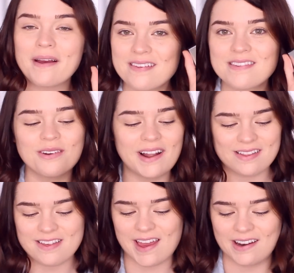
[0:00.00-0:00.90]
but I still
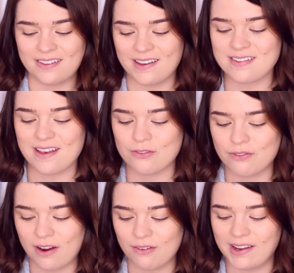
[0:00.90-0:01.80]
like the shade of this. It's
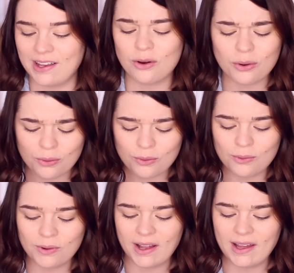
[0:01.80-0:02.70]
very
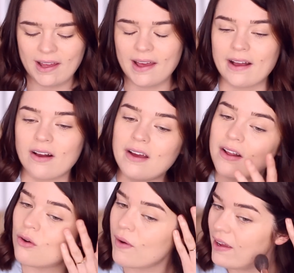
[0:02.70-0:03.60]
cool and
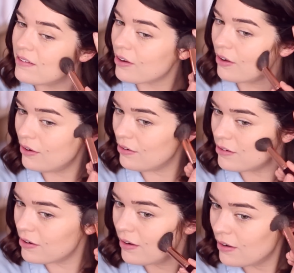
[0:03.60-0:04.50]
kind of grey
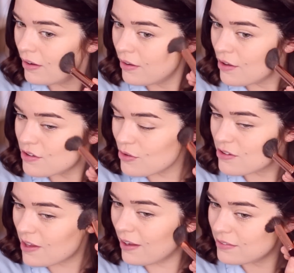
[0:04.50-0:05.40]
toned. So I
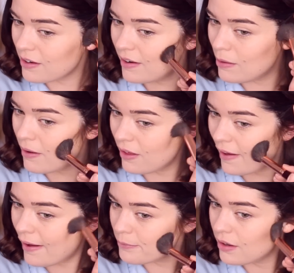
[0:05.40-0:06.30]
just take a tiny bit of
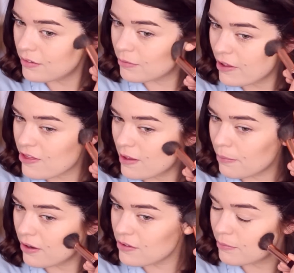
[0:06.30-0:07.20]
that under my
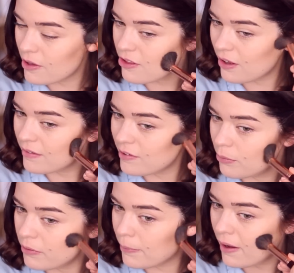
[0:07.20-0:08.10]
cheekbones on my Charlotte
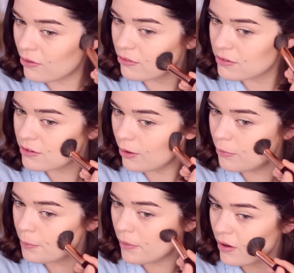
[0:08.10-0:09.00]
Tilbury Powder and
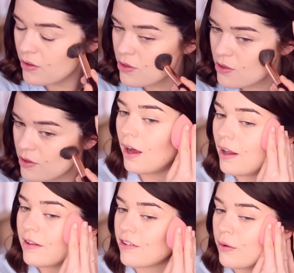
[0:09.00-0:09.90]
Sculpt brush. I
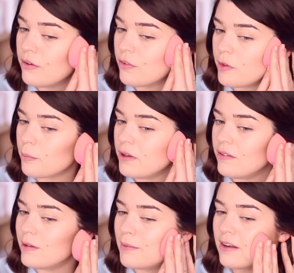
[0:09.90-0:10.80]
like to go over with a
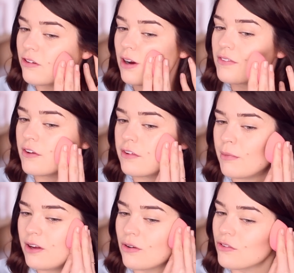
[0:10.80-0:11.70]
beauty blender after I've done
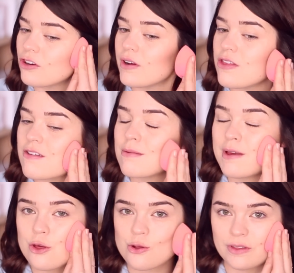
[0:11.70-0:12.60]
my contouring just to
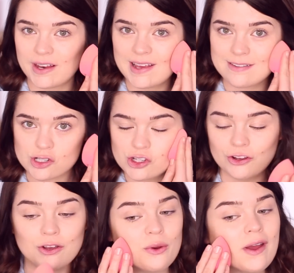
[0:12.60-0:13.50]
make sure that it isn't
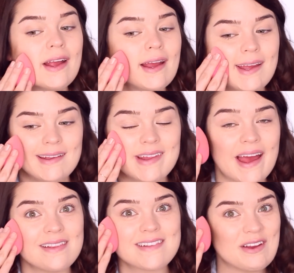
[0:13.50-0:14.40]
too
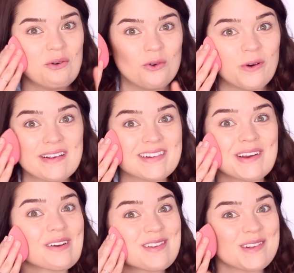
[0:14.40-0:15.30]
intense. It always
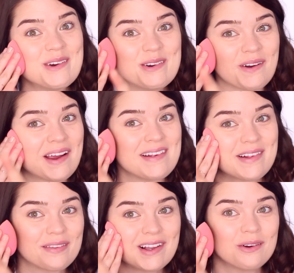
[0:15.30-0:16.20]
looks so
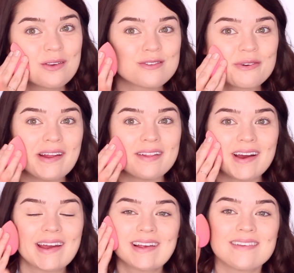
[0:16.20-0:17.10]
crazy on the little screen
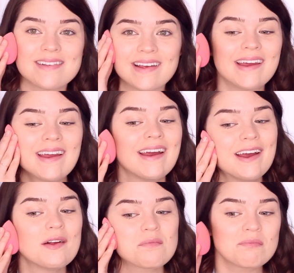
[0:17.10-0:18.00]
that I can see.
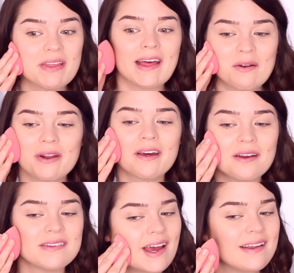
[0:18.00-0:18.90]
But then when I
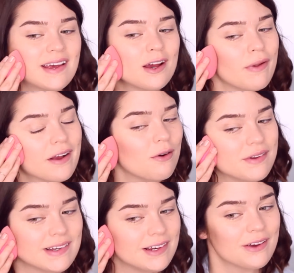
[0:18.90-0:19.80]
go to edit, I'm like, oh,
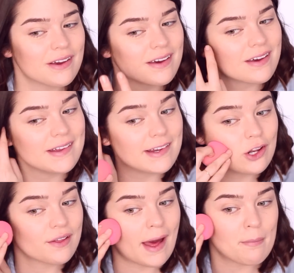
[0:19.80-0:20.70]
it didn't
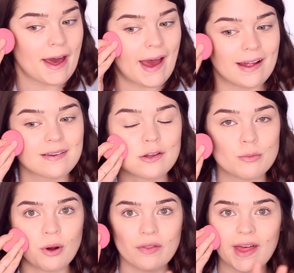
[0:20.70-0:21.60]
look that bad.
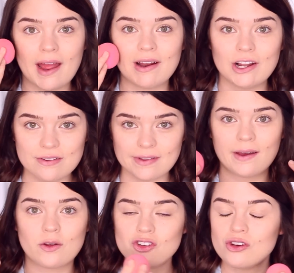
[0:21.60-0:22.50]
But on there, it looks
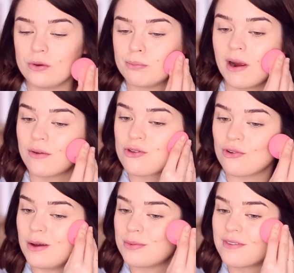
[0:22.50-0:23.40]
like two brown
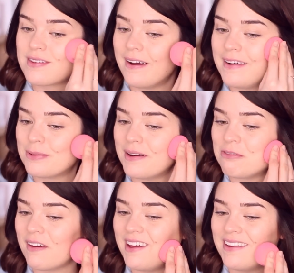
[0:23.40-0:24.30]
stripes on the side of my
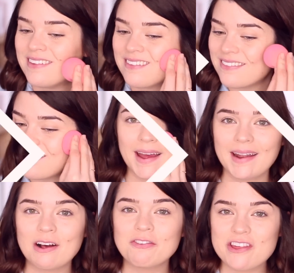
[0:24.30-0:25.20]
face.
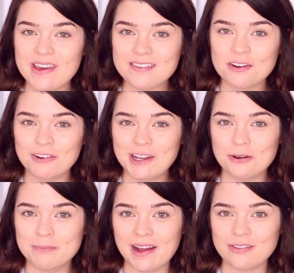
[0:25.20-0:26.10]
Now for cheeks, I've really
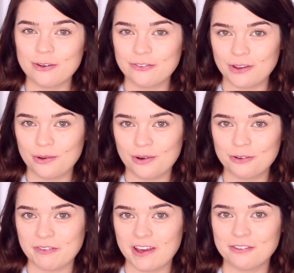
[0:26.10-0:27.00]
gone back to a few
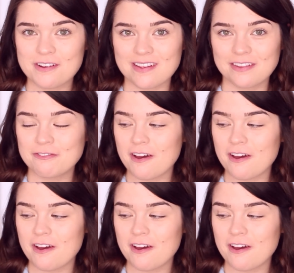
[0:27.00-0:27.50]
old favourites, and the